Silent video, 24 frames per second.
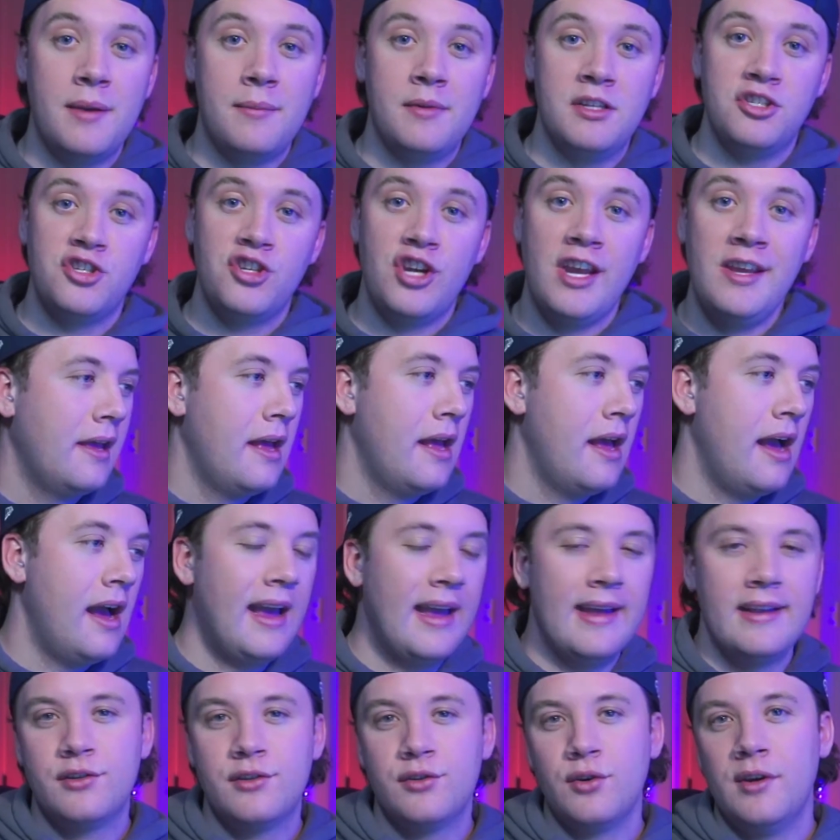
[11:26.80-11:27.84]
Jay. I
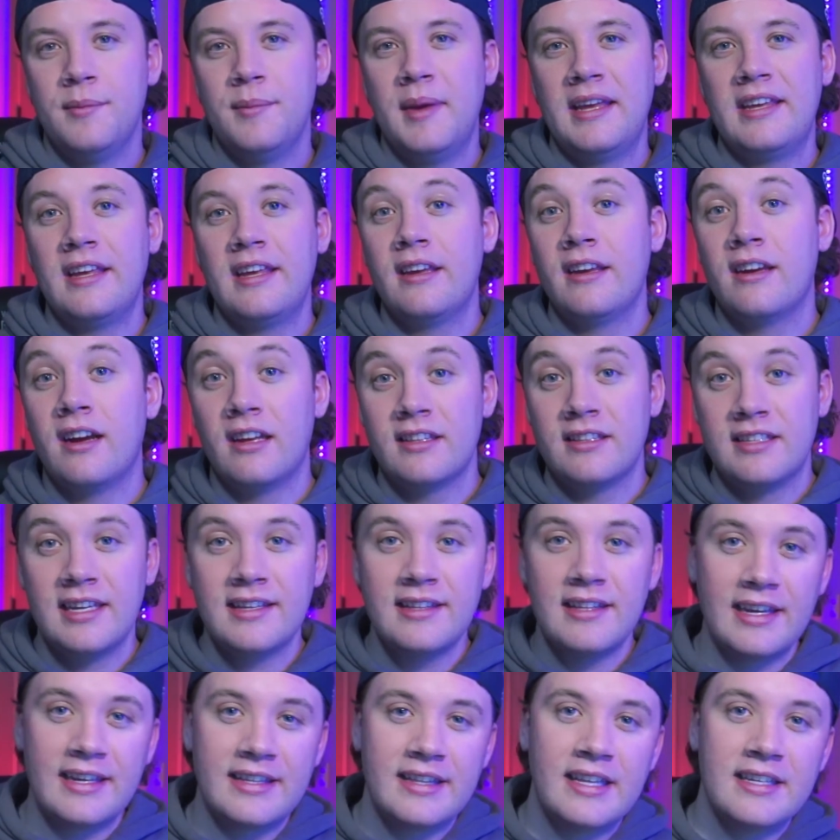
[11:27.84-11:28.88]
enjoy making content
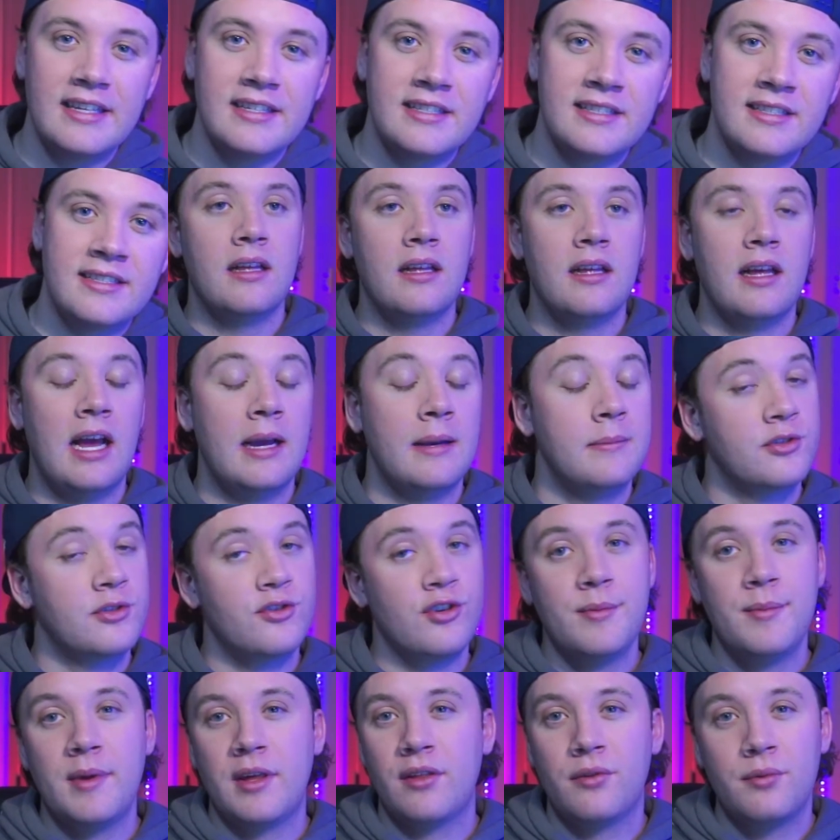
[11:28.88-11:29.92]
like this. I'm
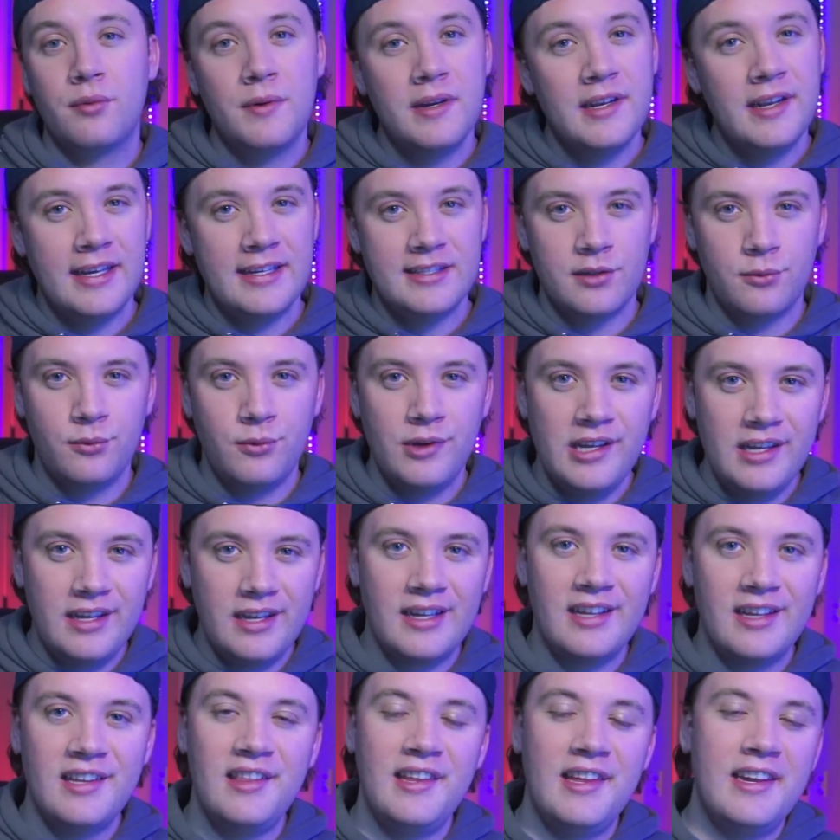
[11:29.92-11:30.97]
streaming 3 days a
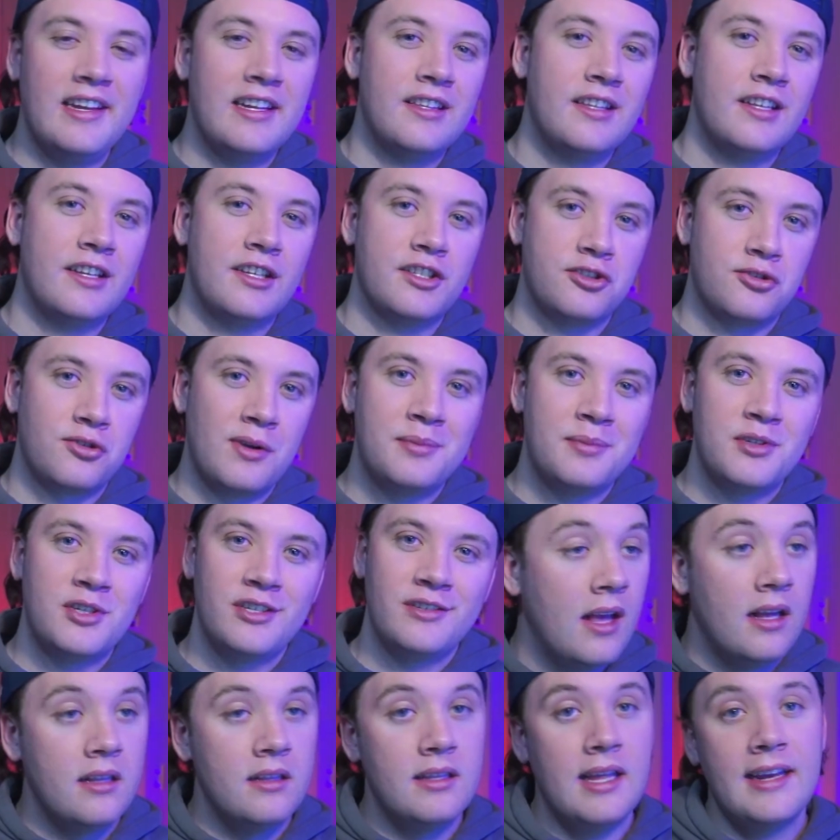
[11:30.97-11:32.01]
week, link in the
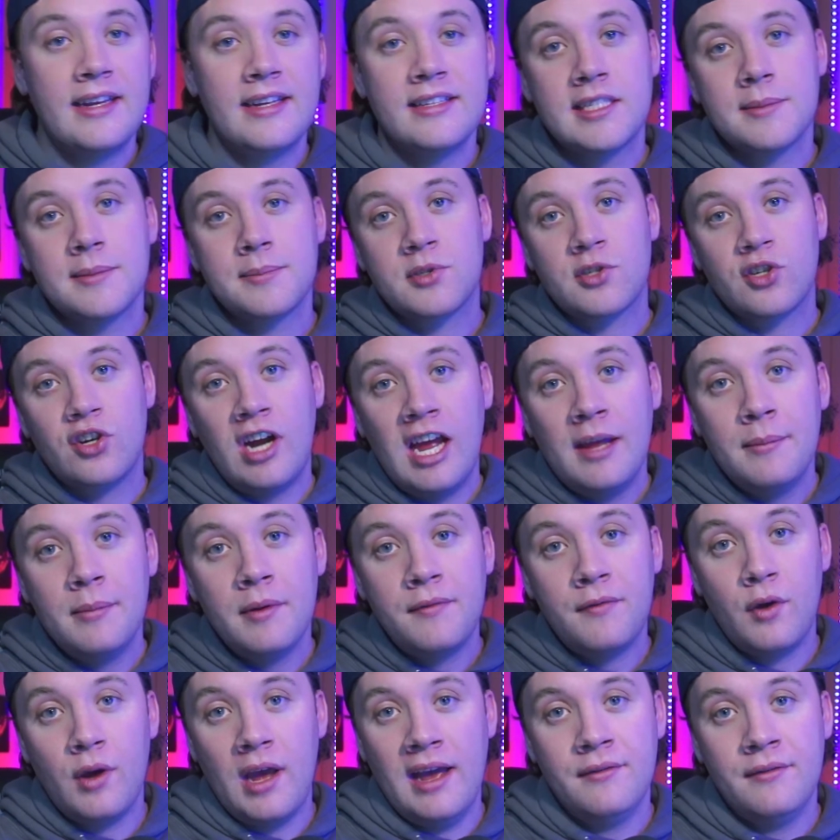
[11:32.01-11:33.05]
description. Like and subscribe if
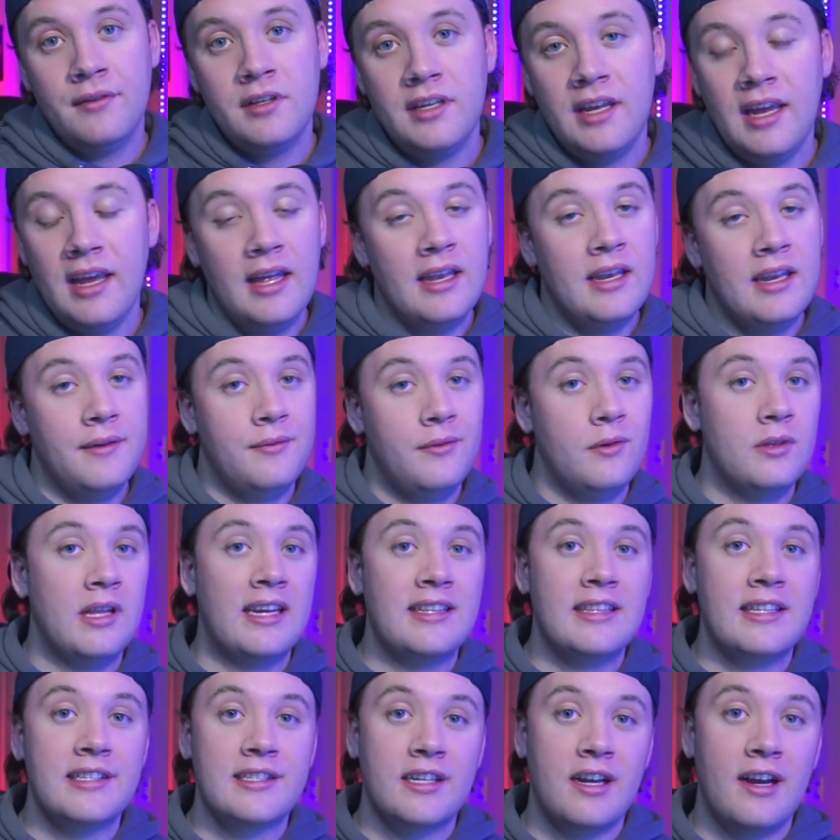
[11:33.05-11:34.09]
you haven't yet and if you
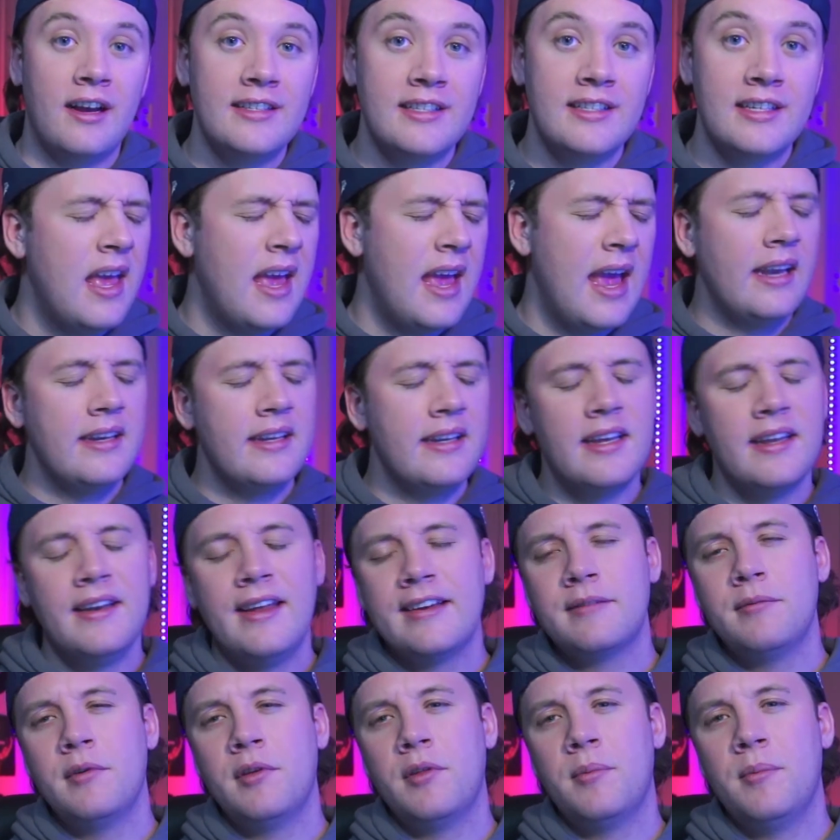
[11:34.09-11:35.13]
like this content. And
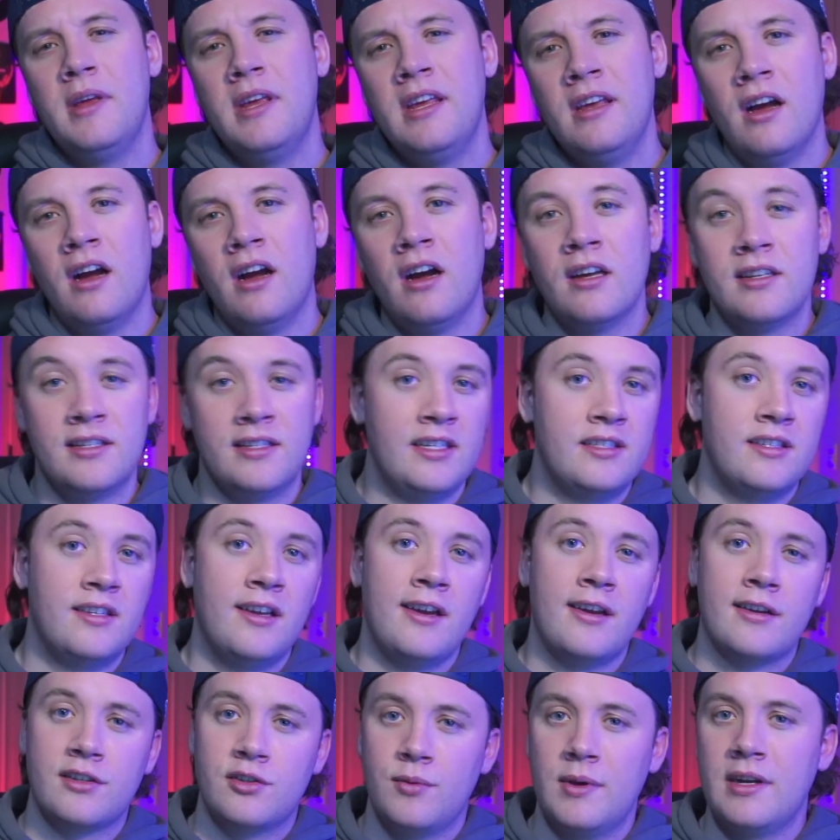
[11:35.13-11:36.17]
connect with me on
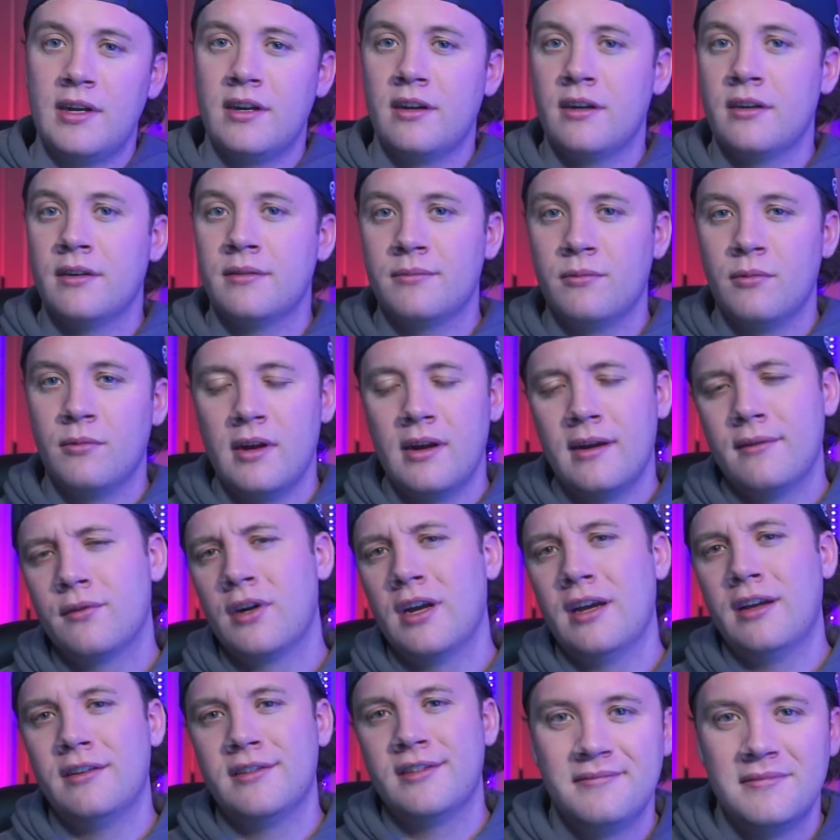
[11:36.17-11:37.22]
TikTok, Twitter, wherever
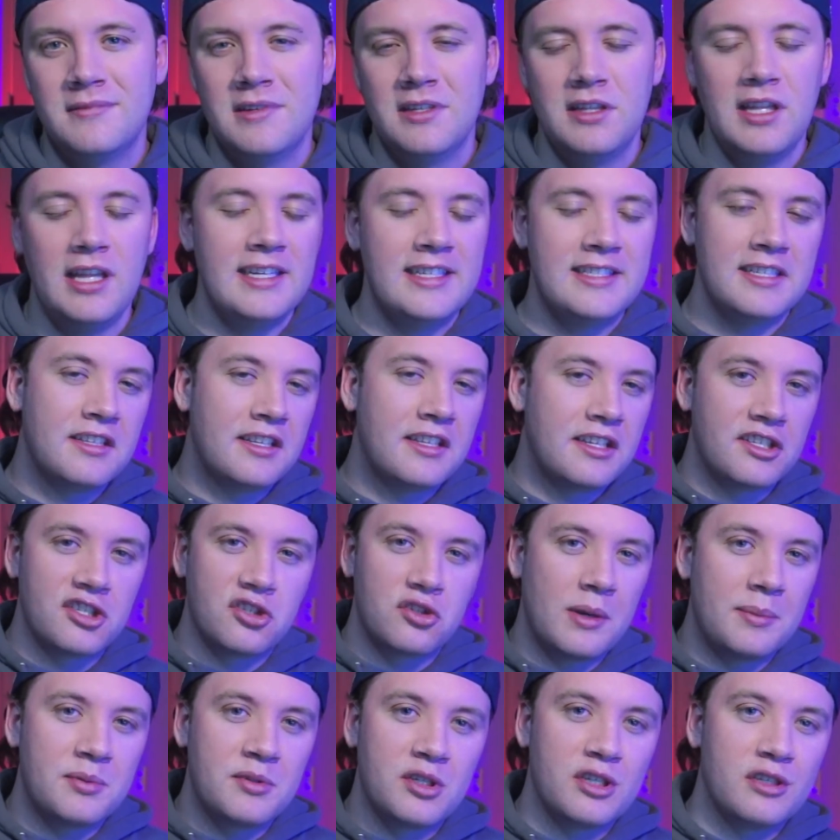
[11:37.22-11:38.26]
else. Links in the
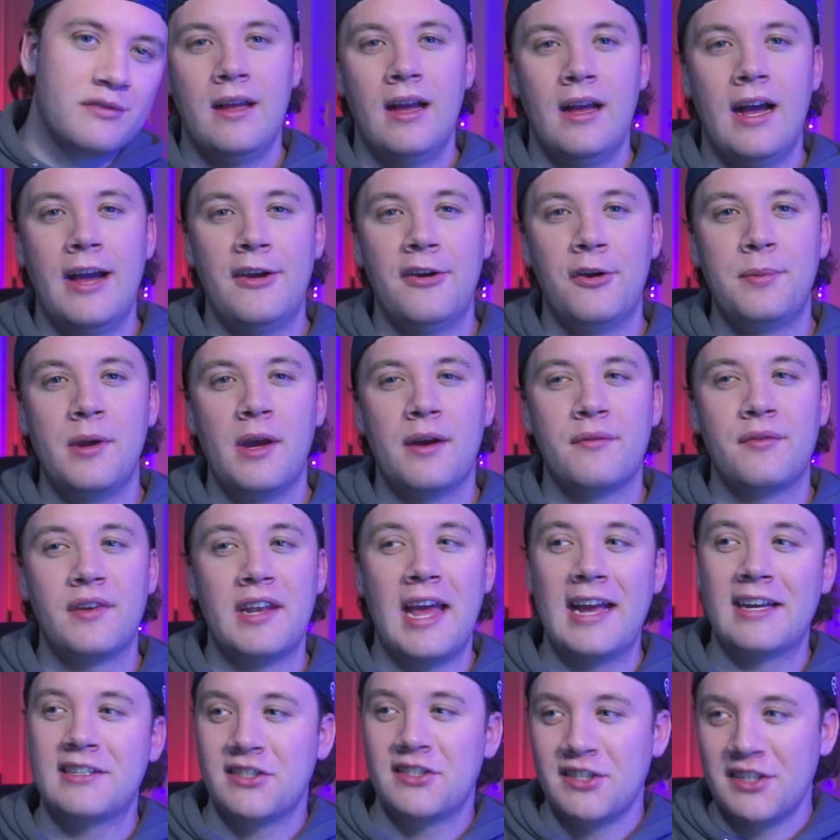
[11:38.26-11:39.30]
description. I hope you have an
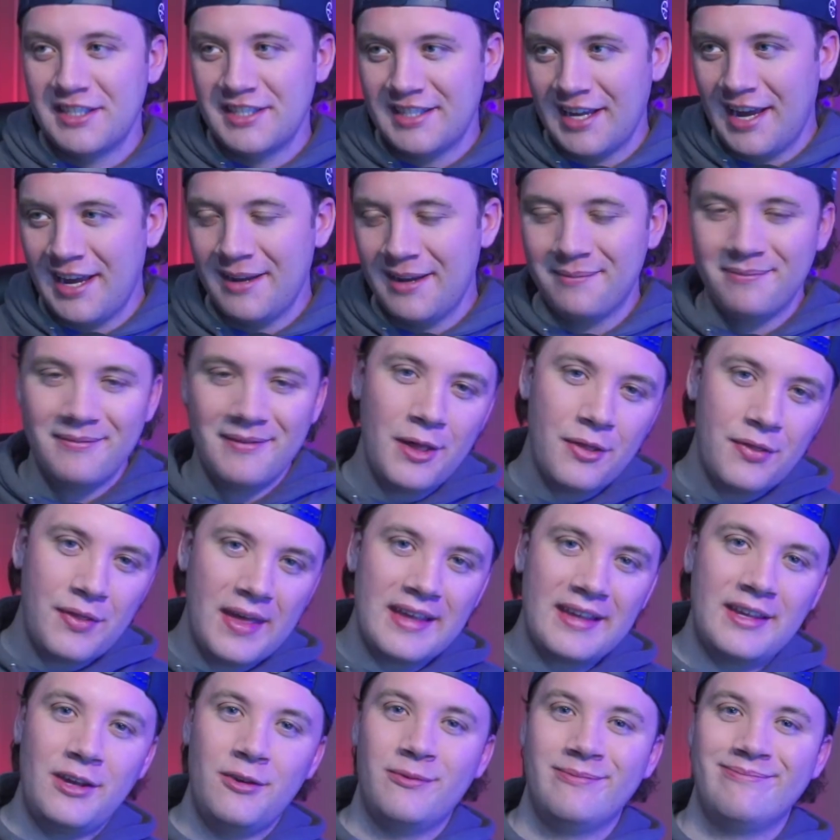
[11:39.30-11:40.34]
excellent day. Thank you.